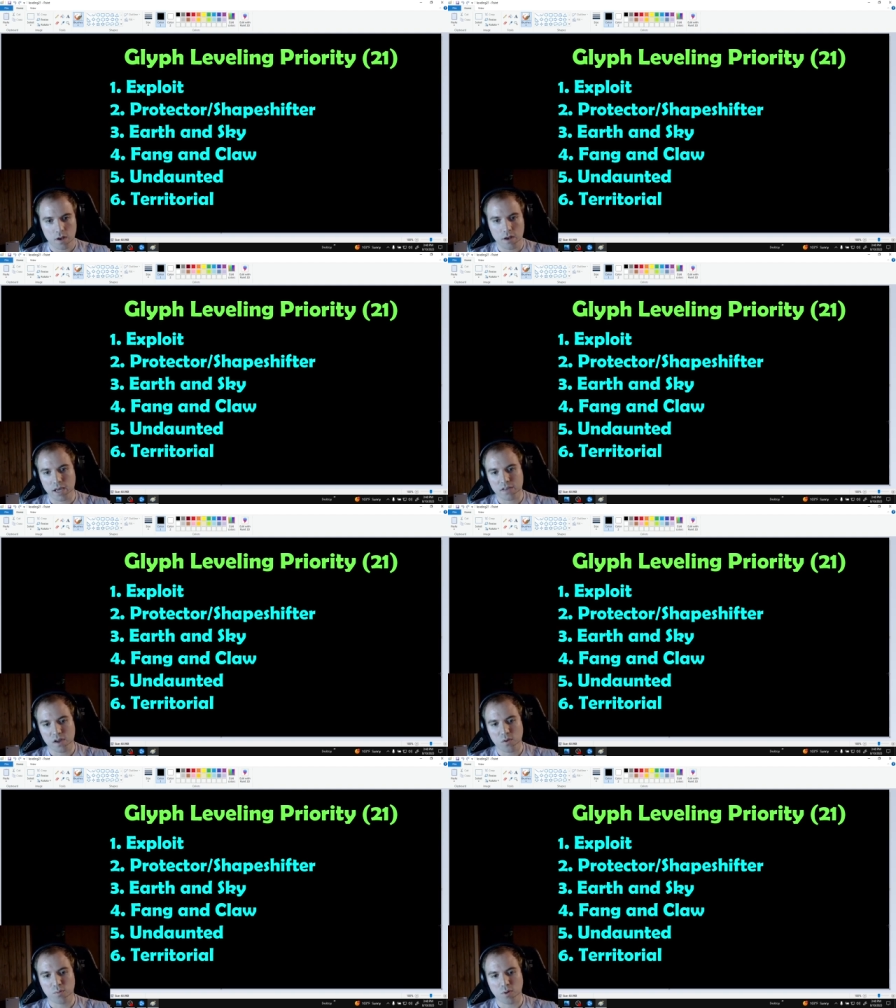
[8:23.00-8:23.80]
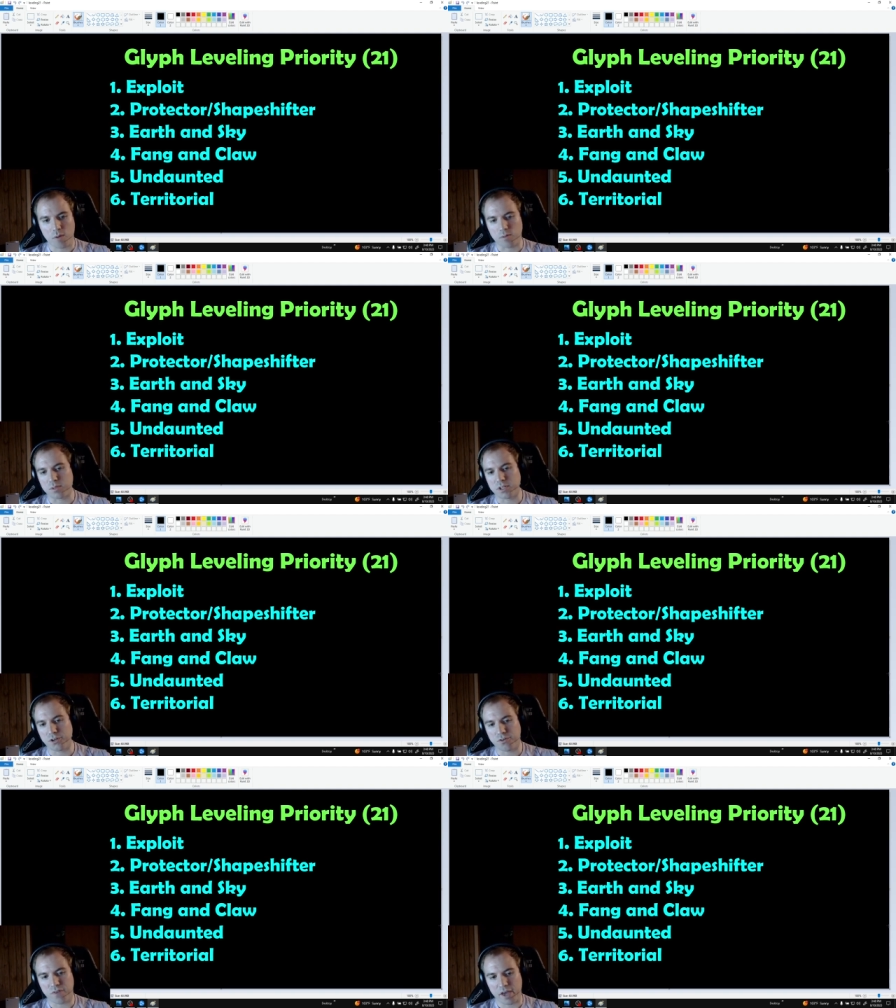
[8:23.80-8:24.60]
Next, I would probably
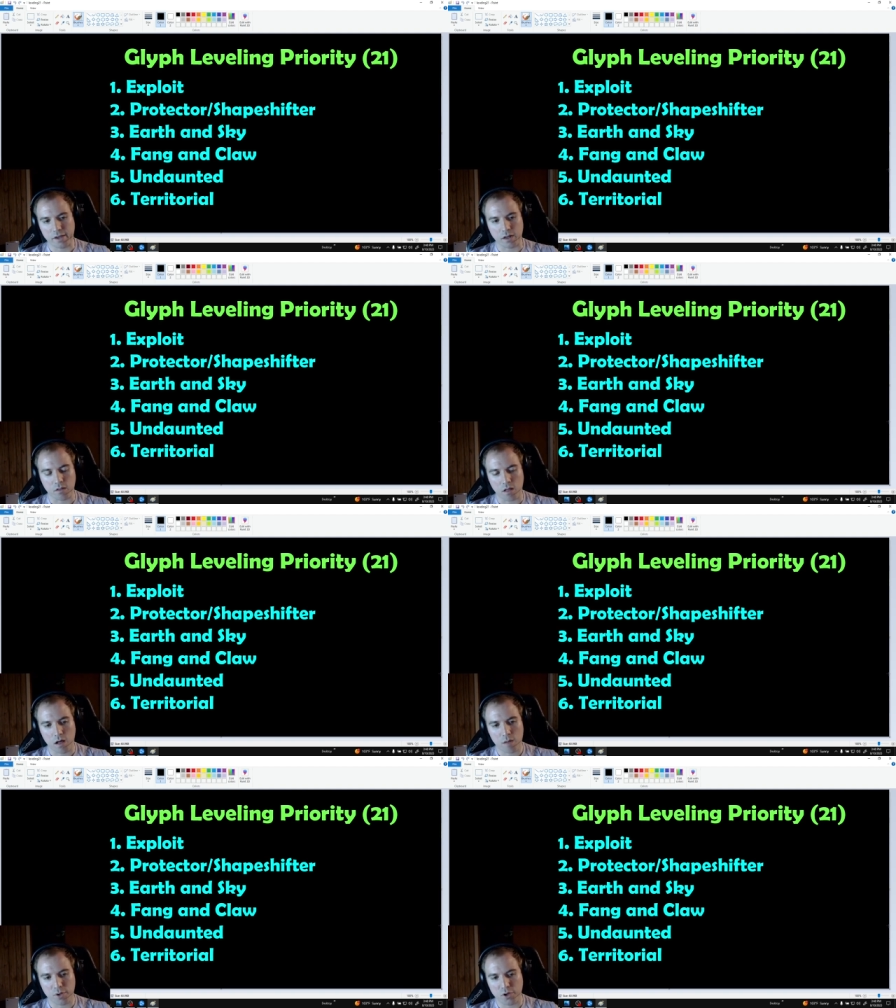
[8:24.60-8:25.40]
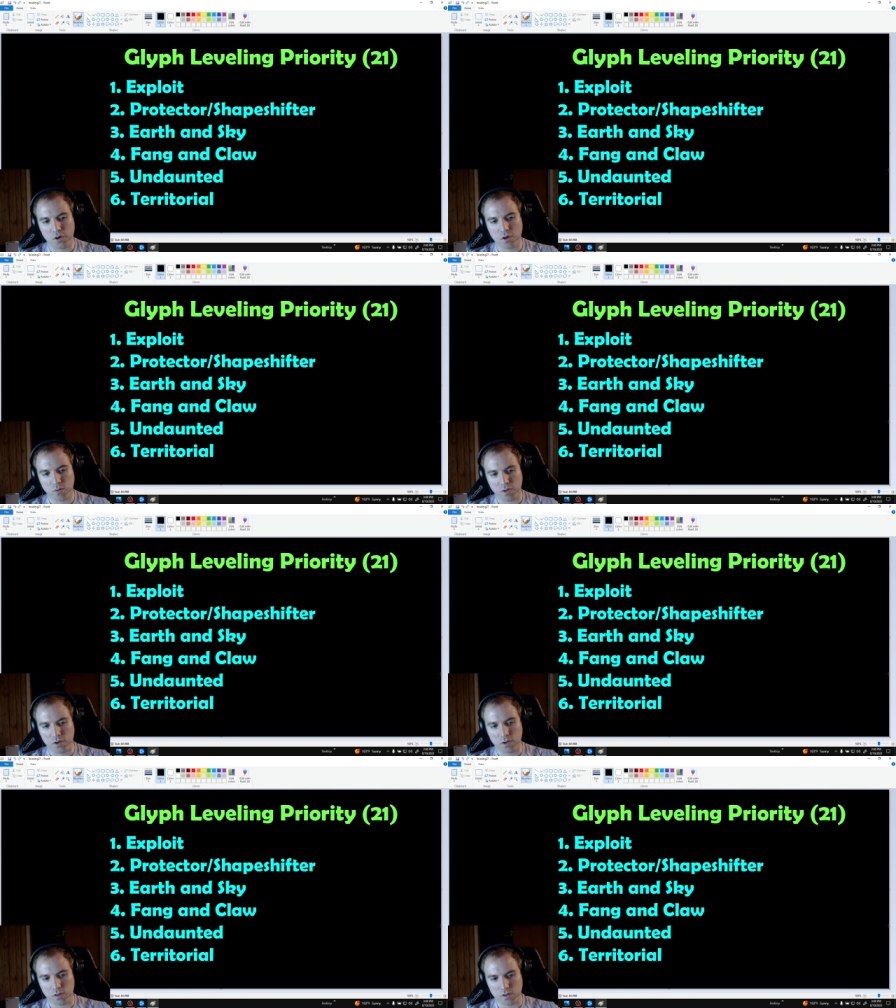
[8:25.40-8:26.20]
do Fang and Claw, but you could really
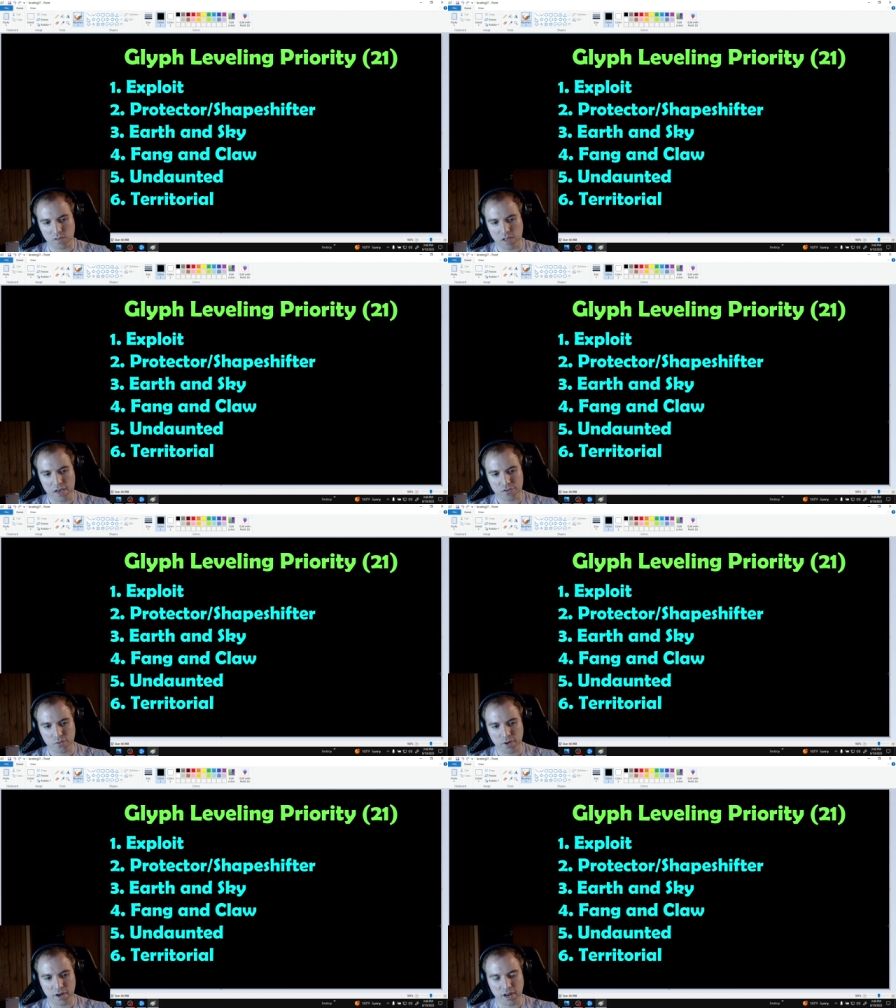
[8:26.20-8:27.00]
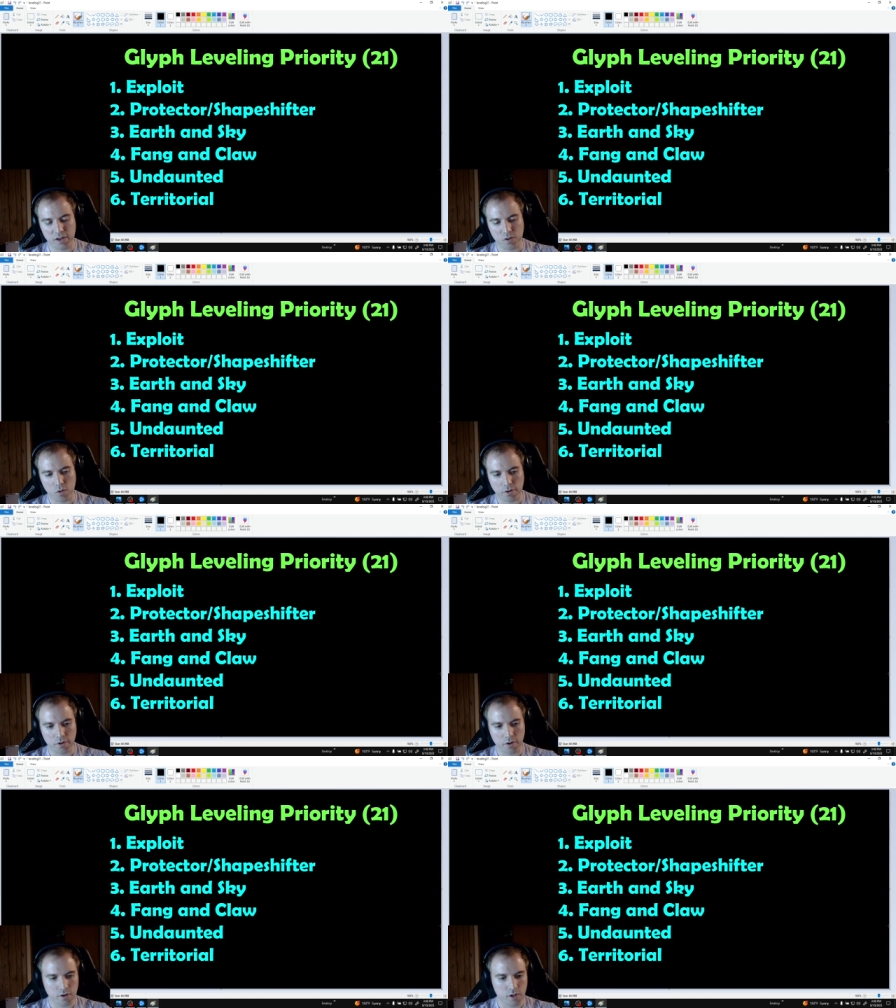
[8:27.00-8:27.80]
do these last three in any
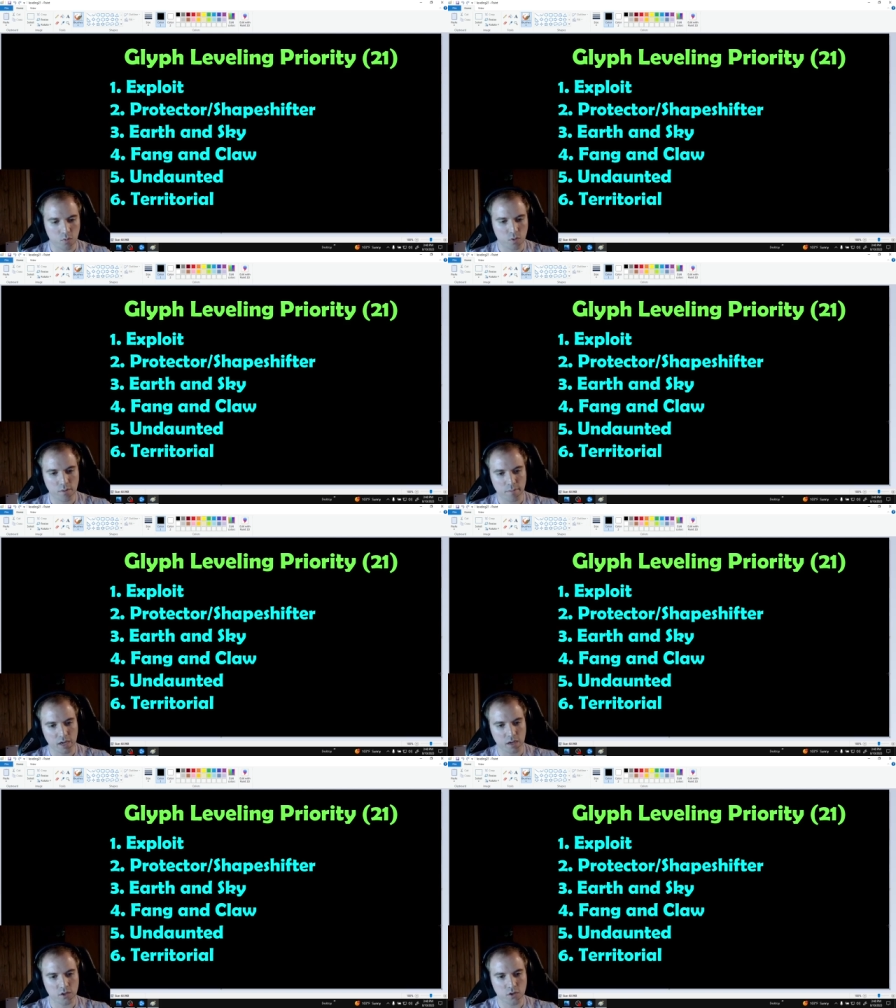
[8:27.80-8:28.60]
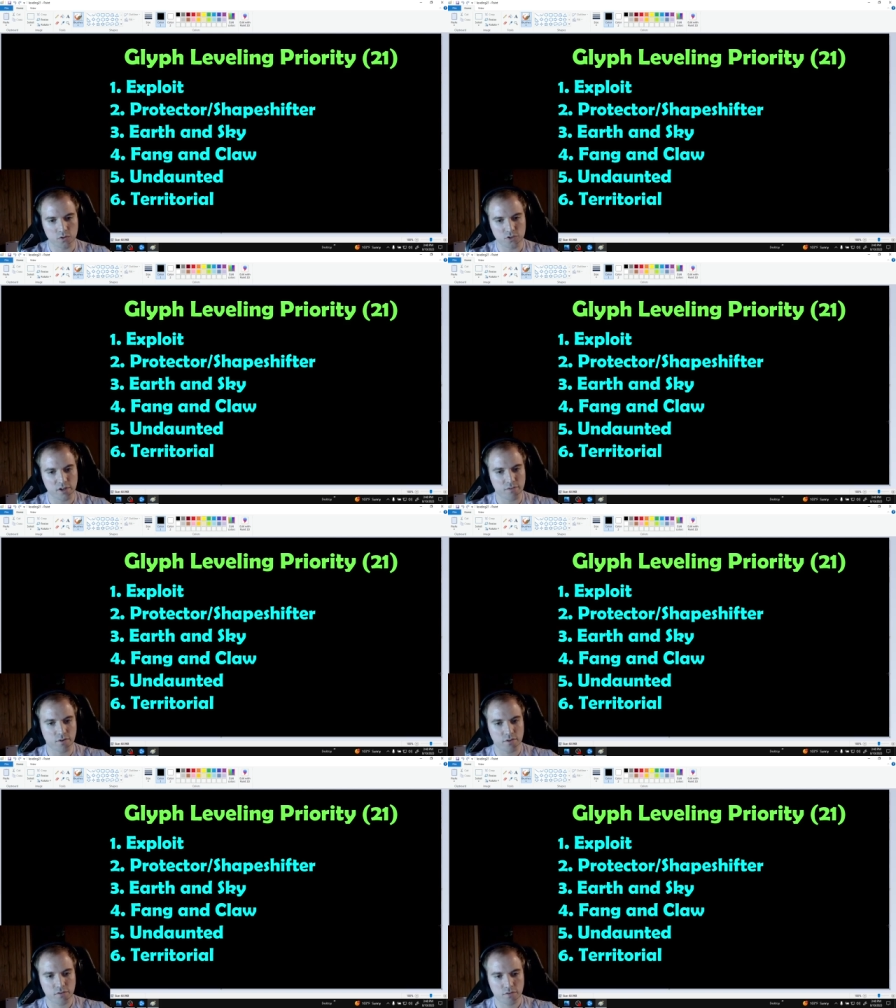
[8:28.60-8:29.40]
order and it wouldn't make a huge
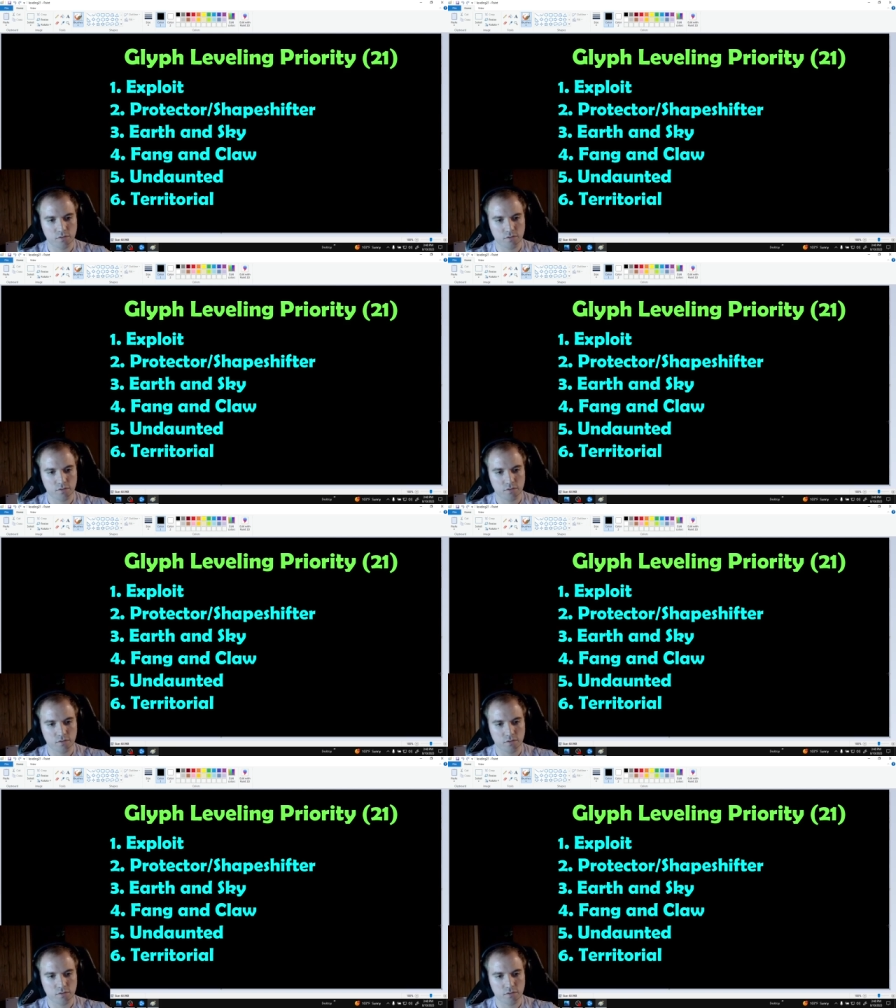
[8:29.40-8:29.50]
difference.